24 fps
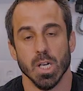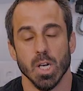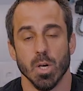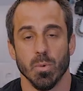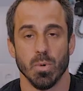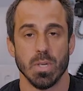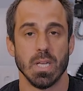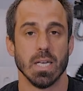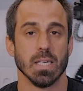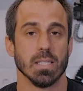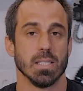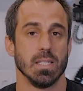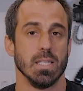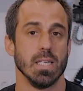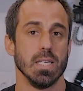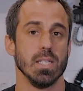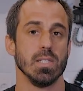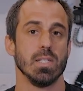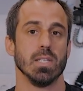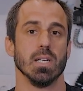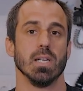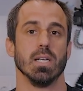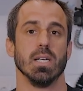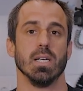Well, yes,
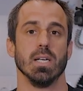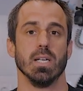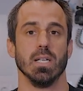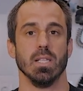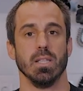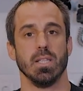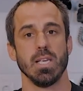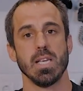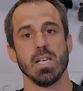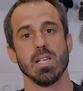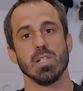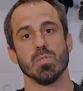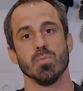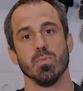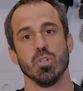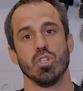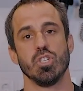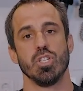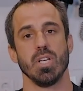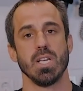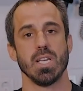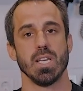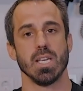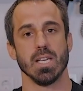these
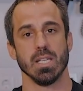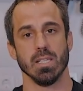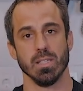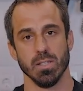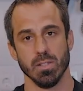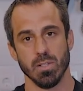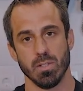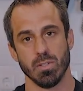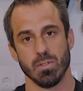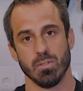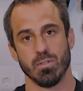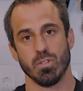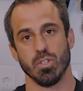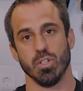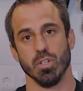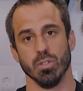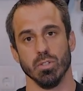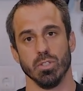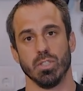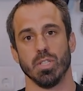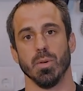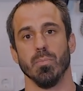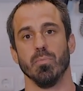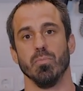machines,
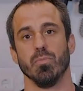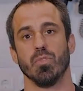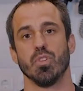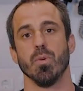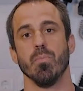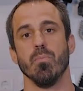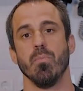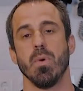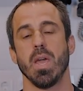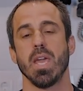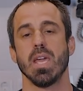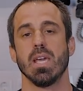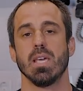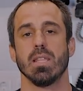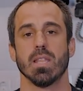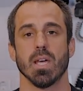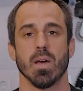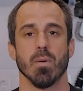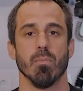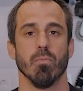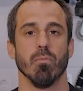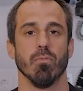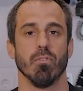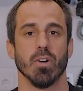to make
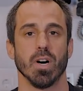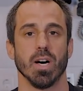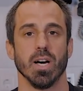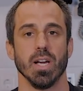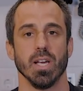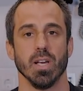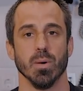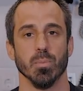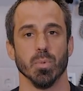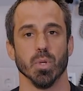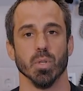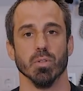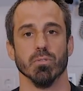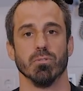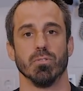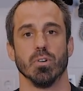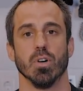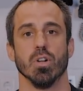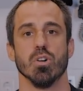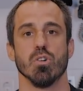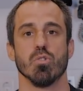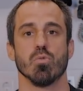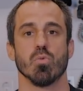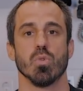them viable for
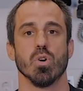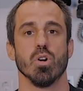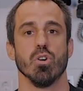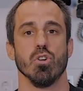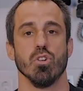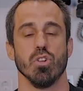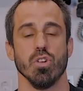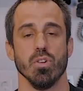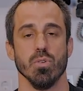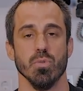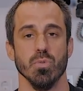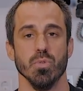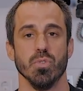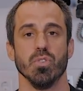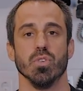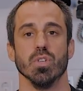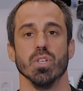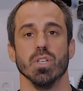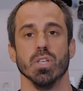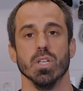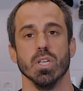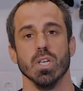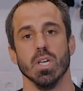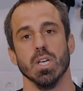underwater use and